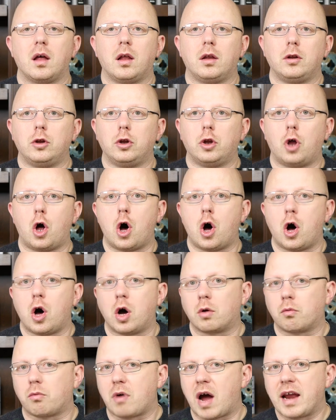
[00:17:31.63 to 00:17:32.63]

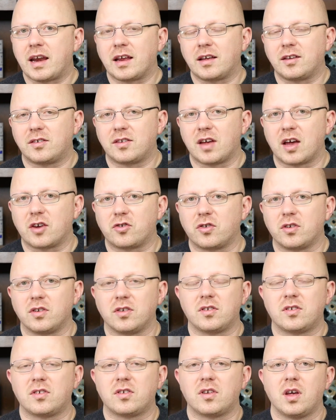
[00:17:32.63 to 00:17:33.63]
long writing
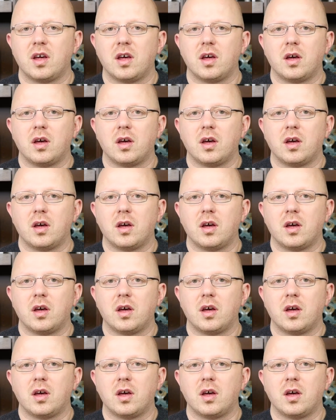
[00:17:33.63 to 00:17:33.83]
sessions